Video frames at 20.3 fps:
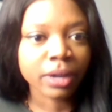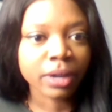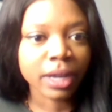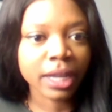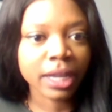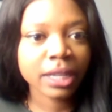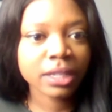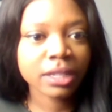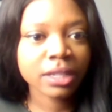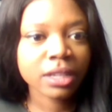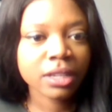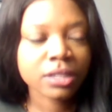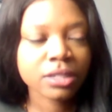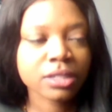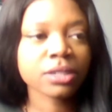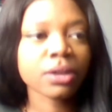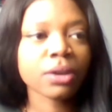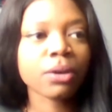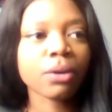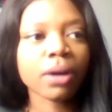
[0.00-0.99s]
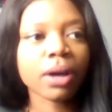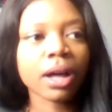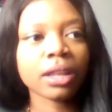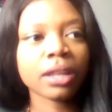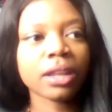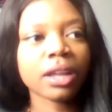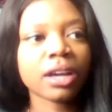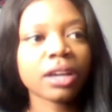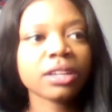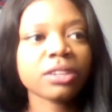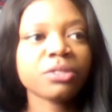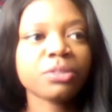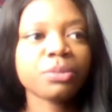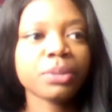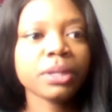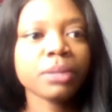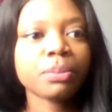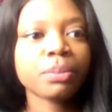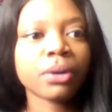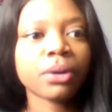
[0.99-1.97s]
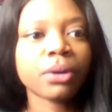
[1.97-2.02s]
right? So a lot of
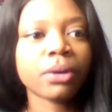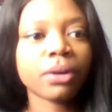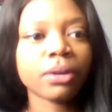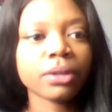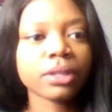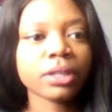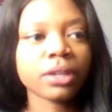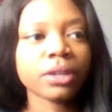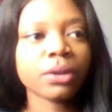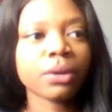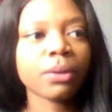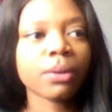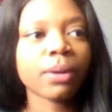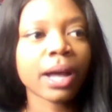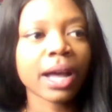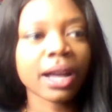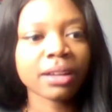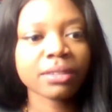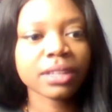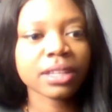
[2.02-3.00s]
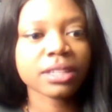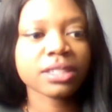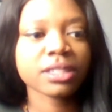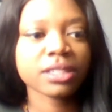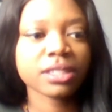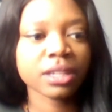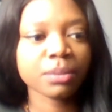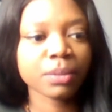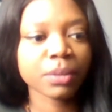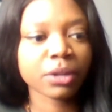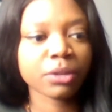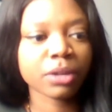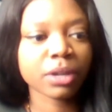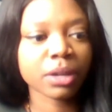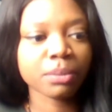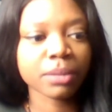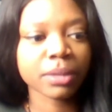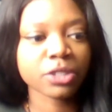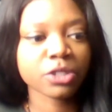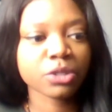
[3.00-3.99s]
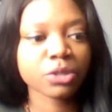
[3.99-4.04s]
people, you know, have that stigma
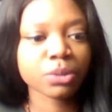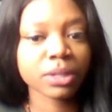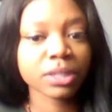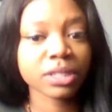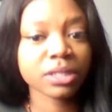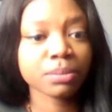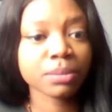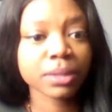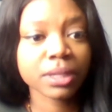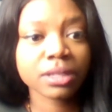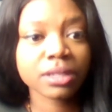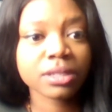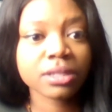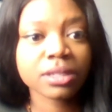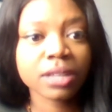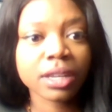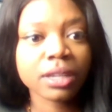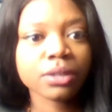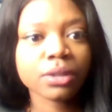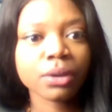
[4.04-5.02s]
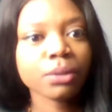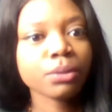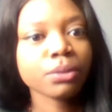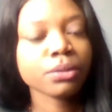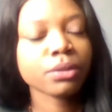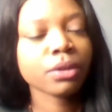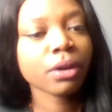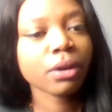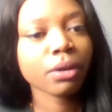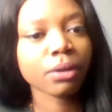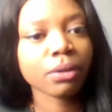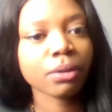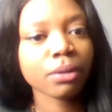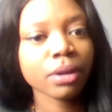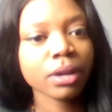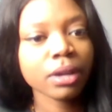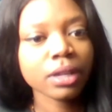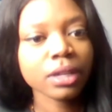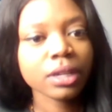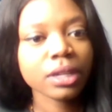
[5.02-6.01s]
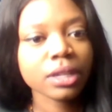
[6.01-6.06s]
around menstruation because they don't know,
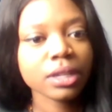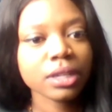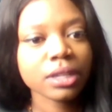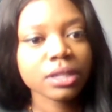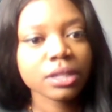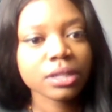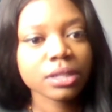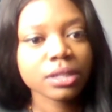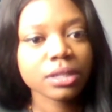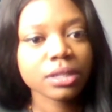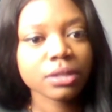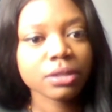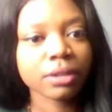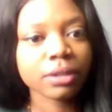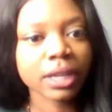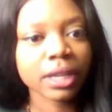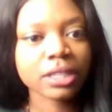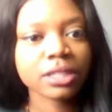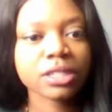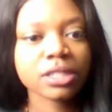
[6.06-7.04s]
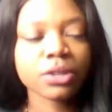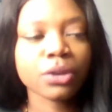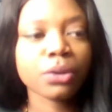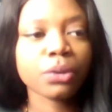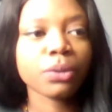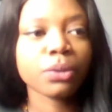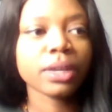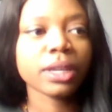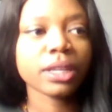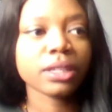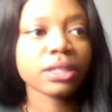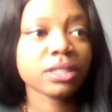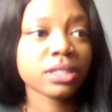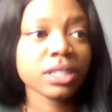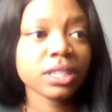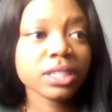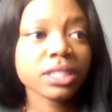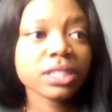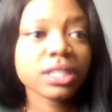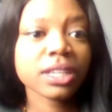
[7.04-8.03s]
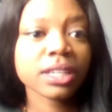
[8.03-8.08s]
right? So
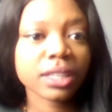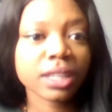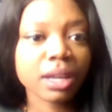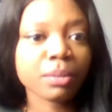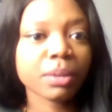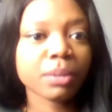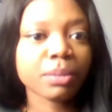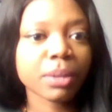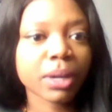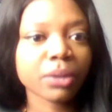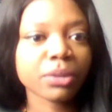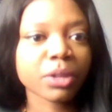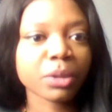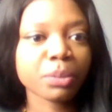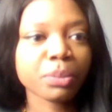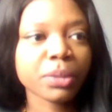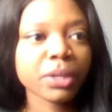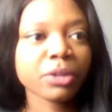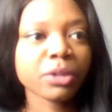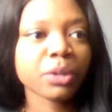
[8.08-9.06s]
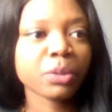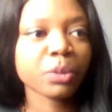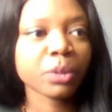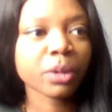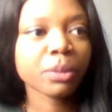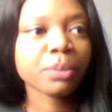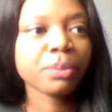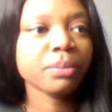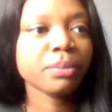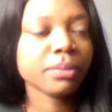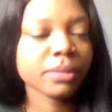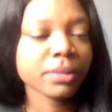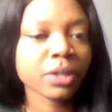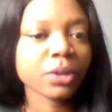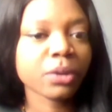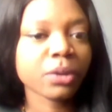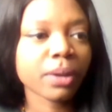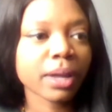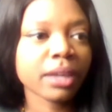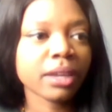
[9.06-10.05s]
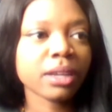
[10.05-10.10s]
teaching them about their period will, you
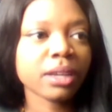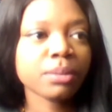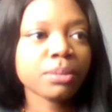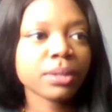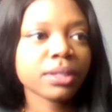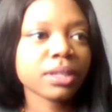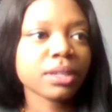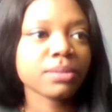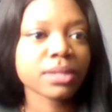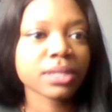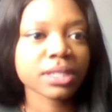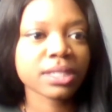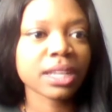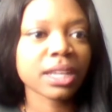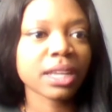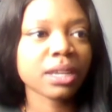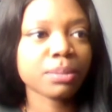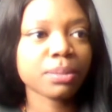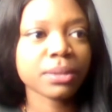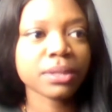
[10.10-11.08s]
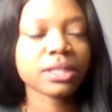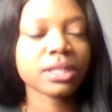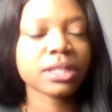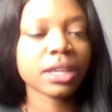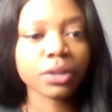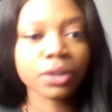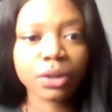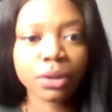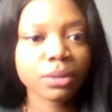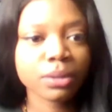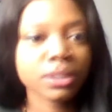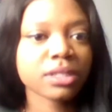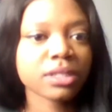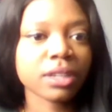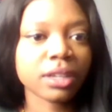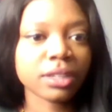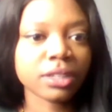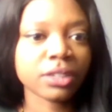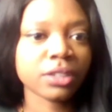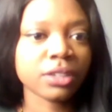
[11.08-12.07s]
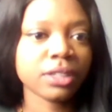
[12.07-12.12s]
know, enable them to stand up and say, no, it's
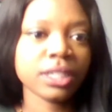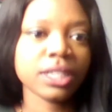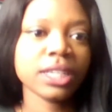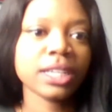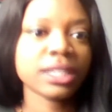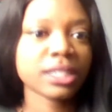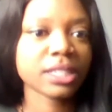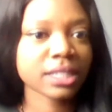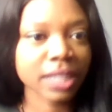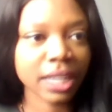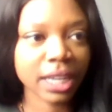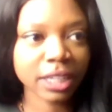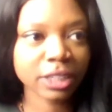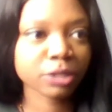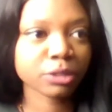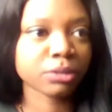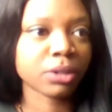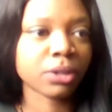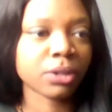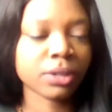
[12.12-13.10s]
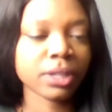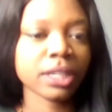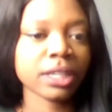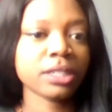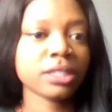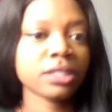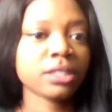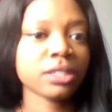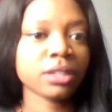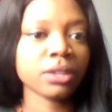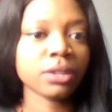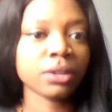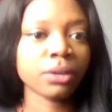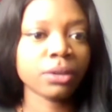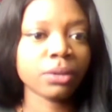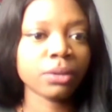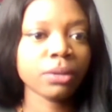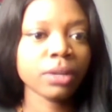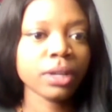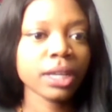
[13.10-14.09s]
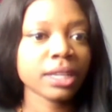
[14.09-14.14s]
not dirty, it's natural, it's, you
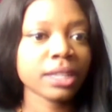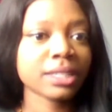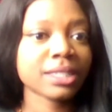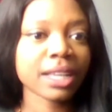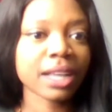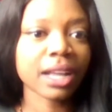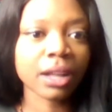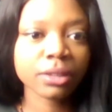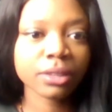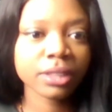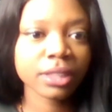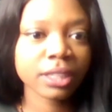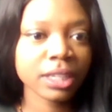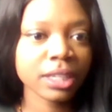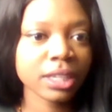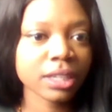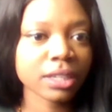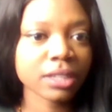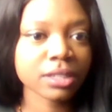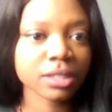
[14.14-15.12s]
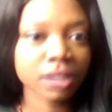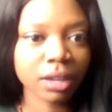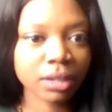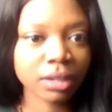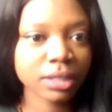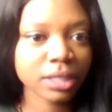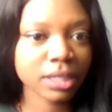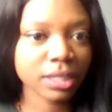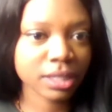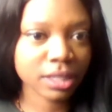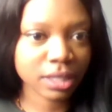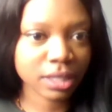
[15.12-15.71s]
know, it's healthy, it's all these